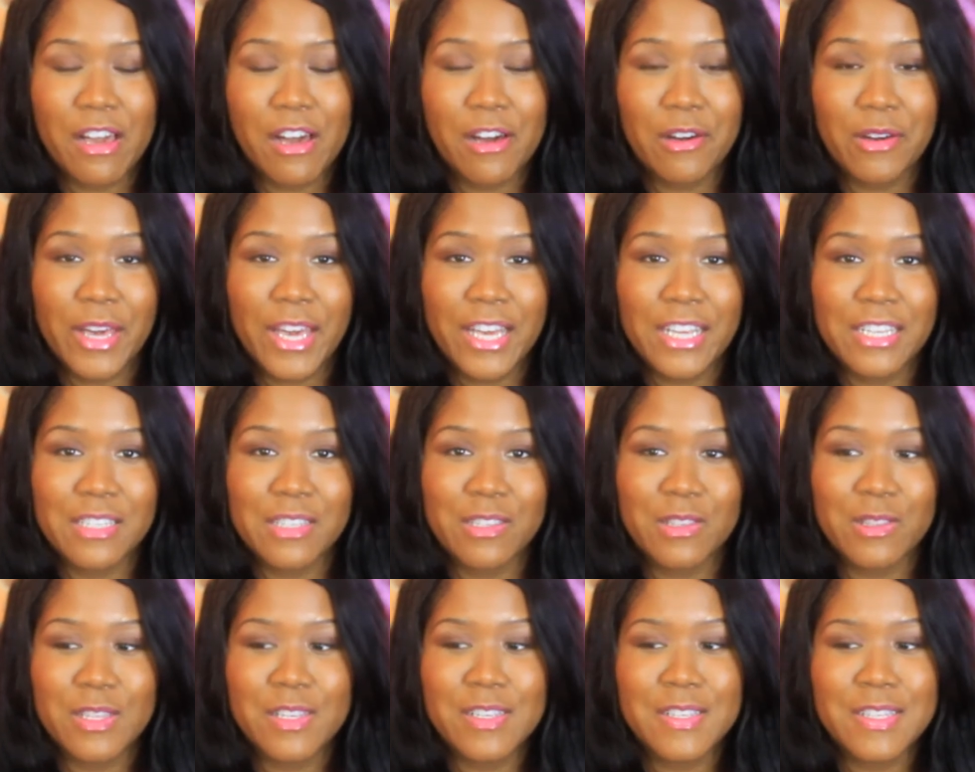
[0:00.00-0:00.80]
Okay,
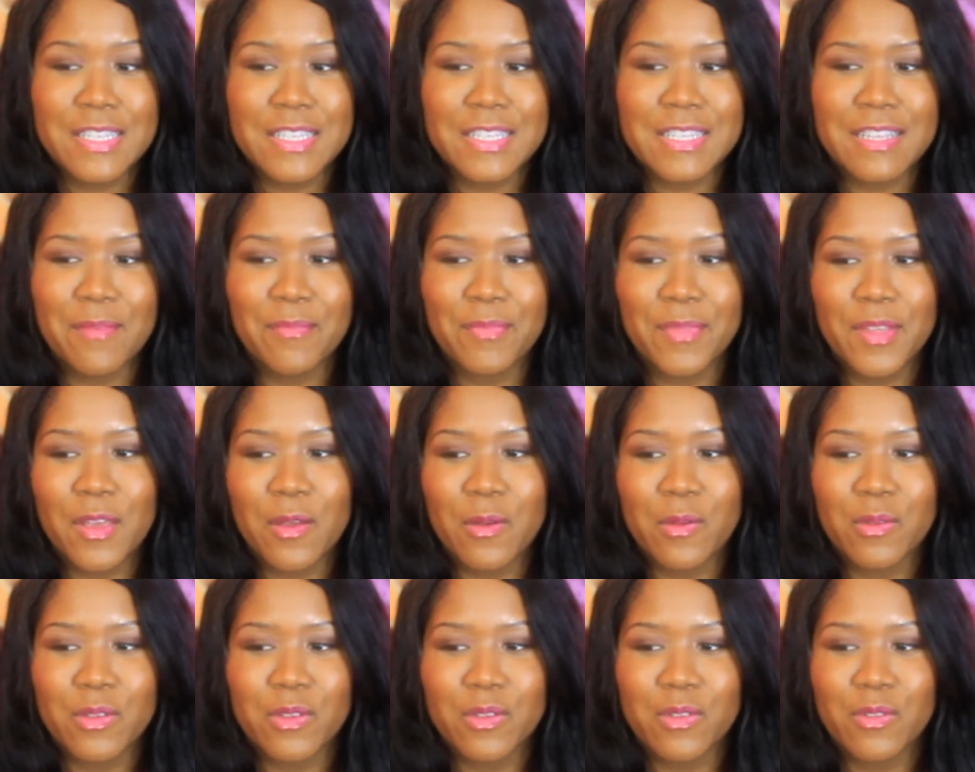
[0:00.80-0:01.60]
so this is
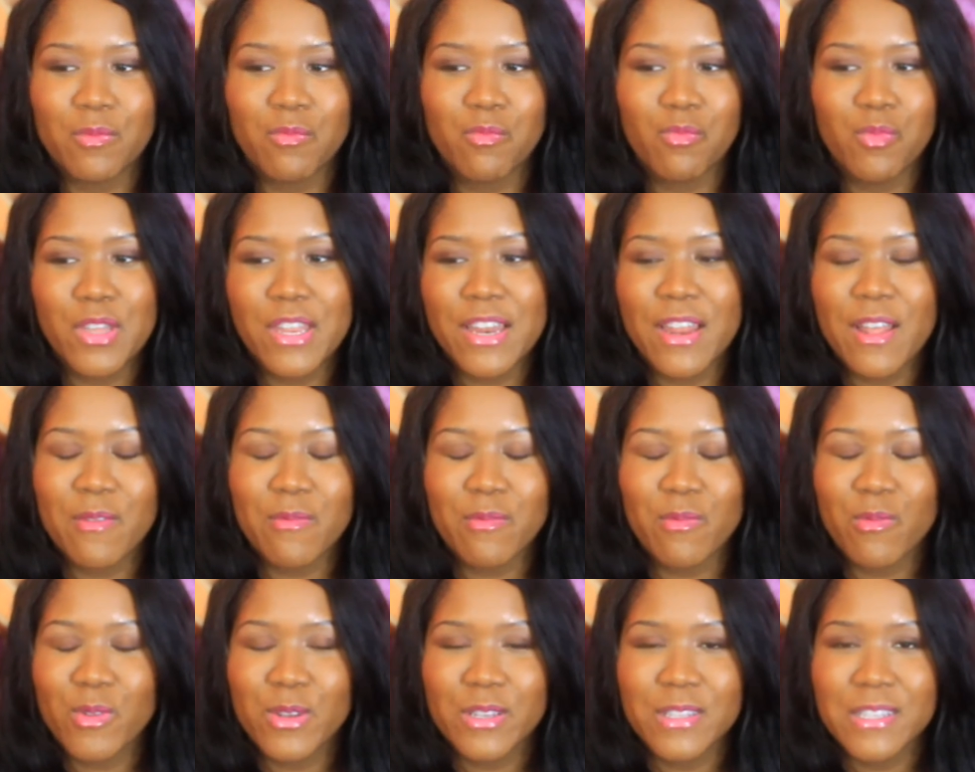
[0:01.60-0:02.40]
something we
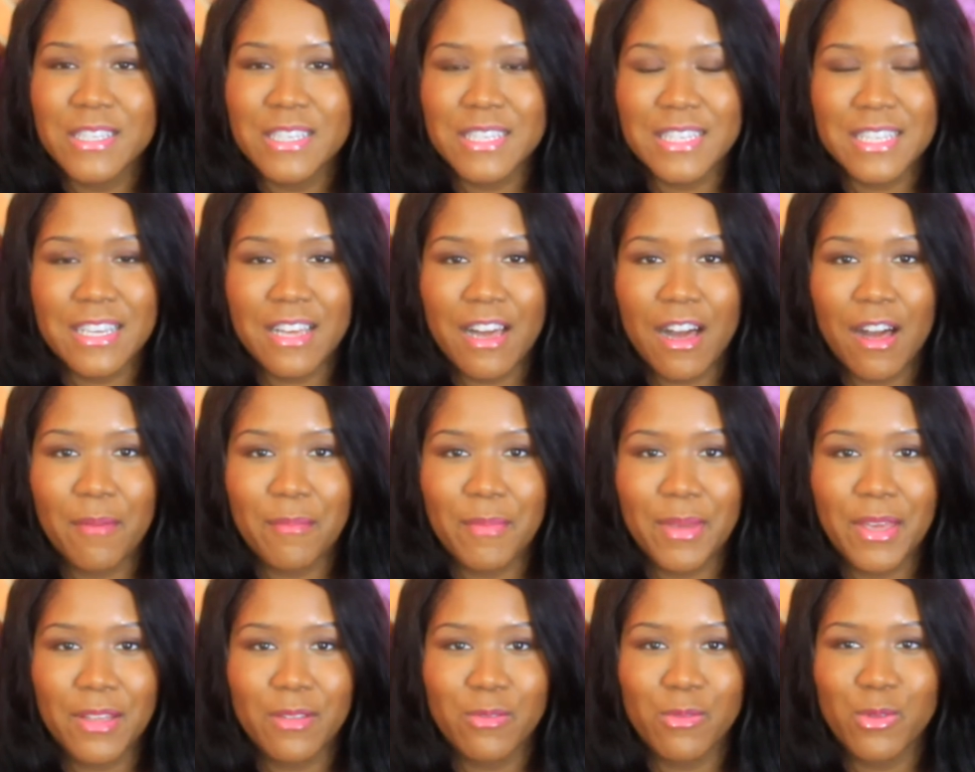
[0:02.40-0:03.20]
didn't really see
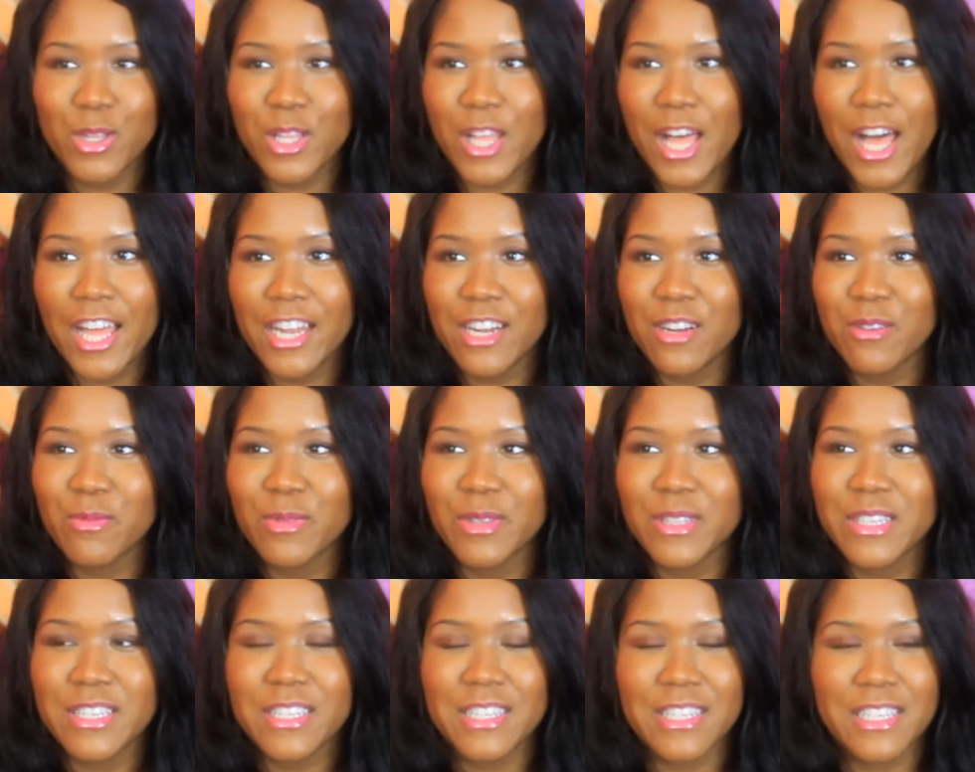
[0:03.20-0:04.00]
coming. Well, I didn't
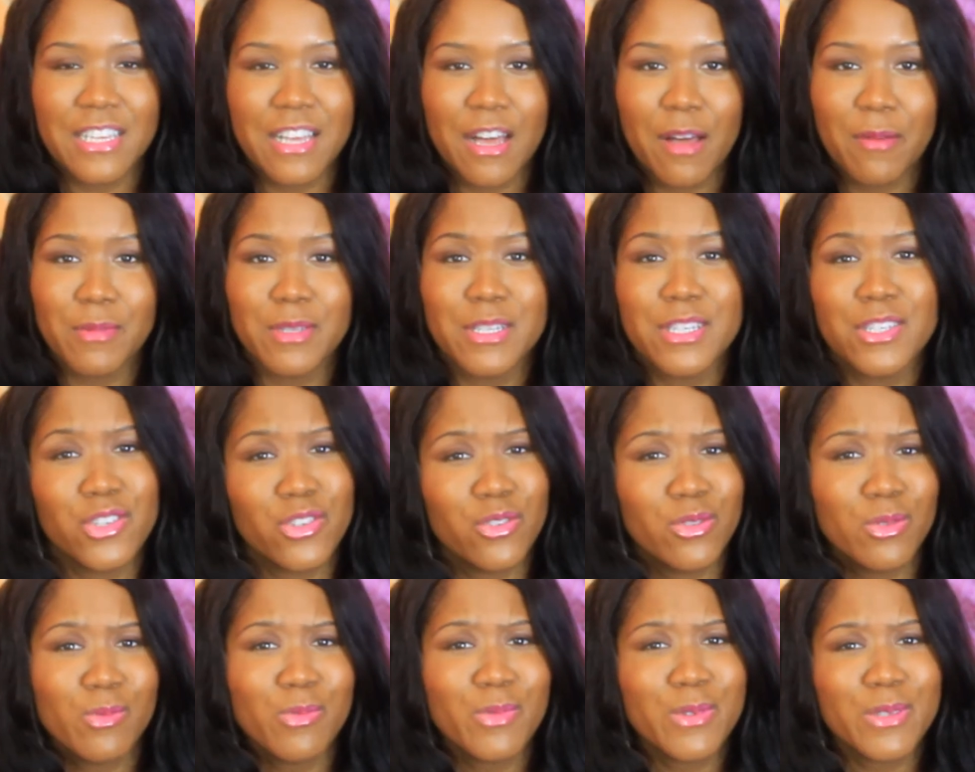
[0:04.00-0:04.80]
really see coming. Did
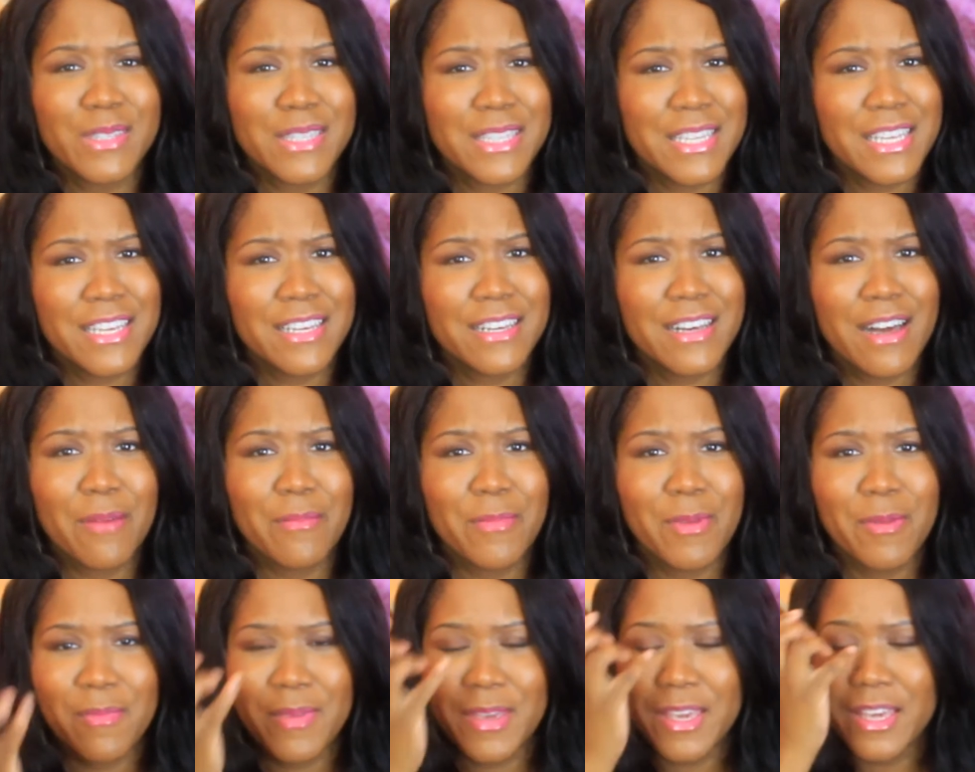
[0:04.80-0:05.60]
you see it coming?